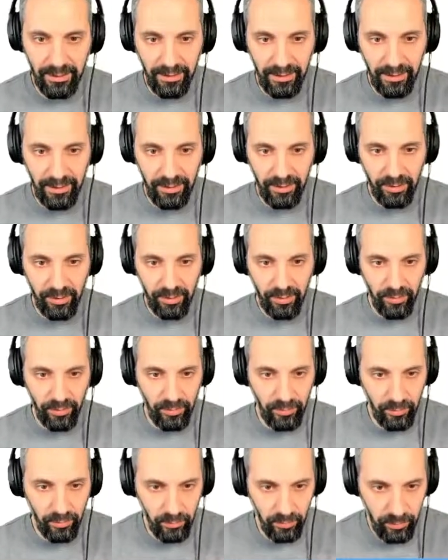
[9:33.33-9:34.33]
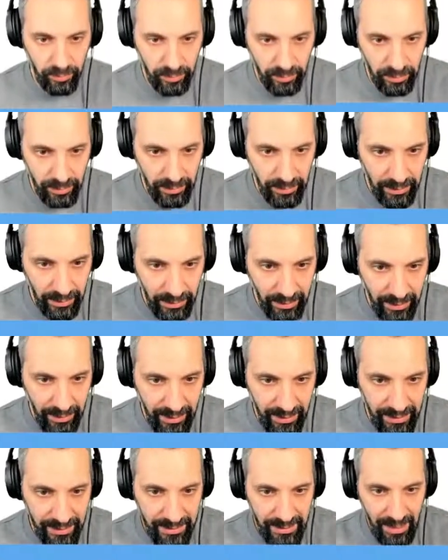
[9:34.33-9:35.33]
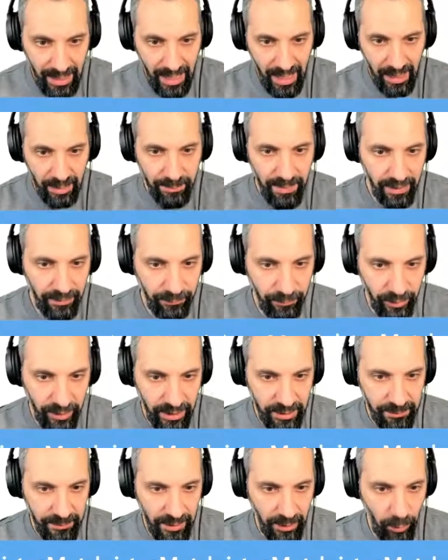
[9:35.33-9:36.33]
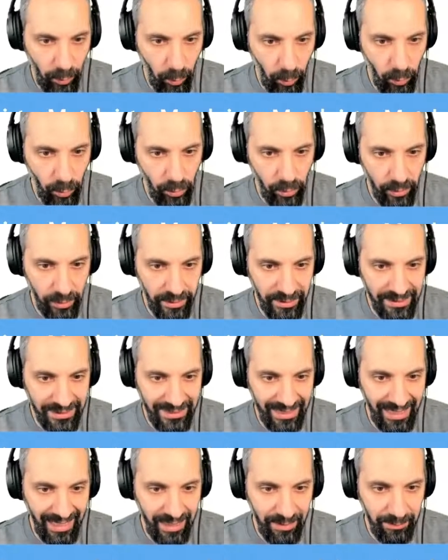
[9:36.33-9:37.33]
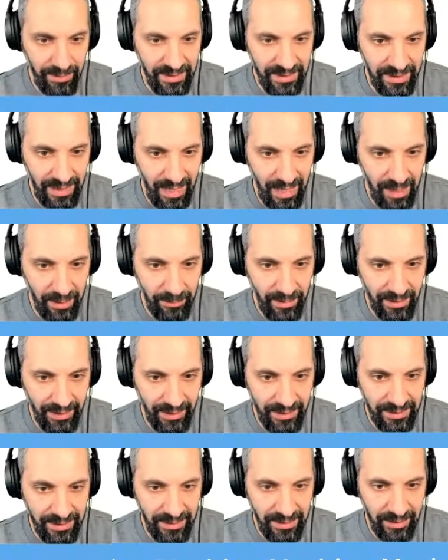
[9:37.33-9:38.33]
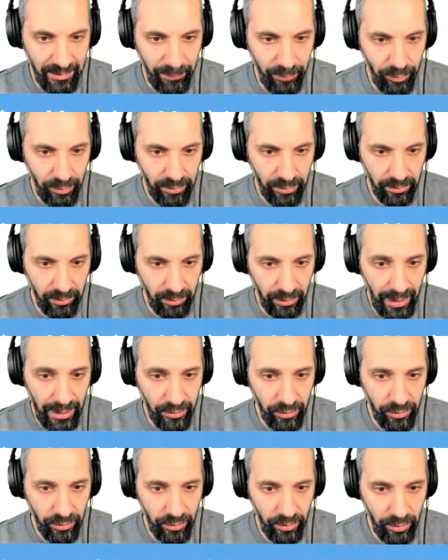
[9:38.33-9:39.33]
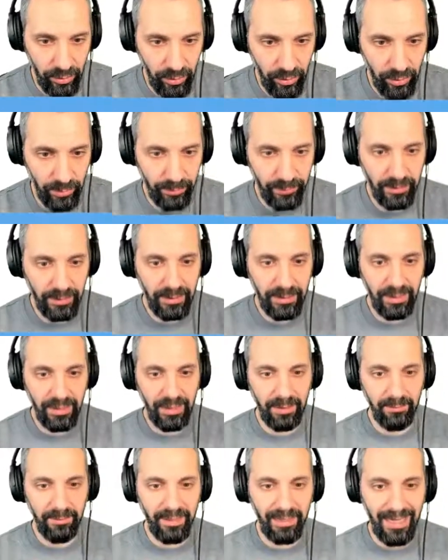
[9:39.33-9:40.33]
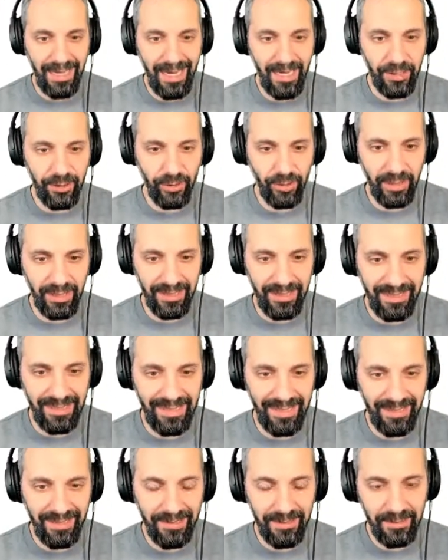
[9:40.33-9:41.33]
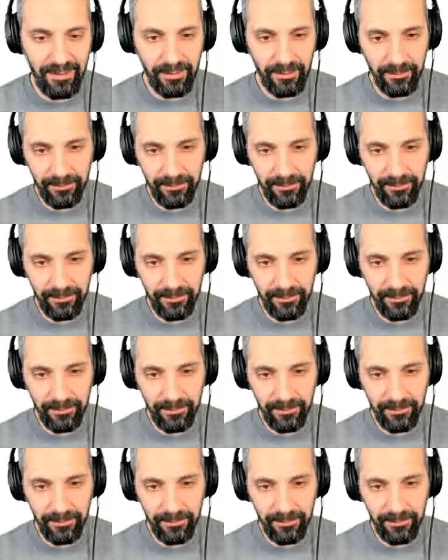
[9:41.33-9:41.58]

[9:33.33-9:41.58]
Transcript: So is the Rbac for ASP.NET Core the same as the Rbac I see in the portal.azure.com in my Azure AD tenant?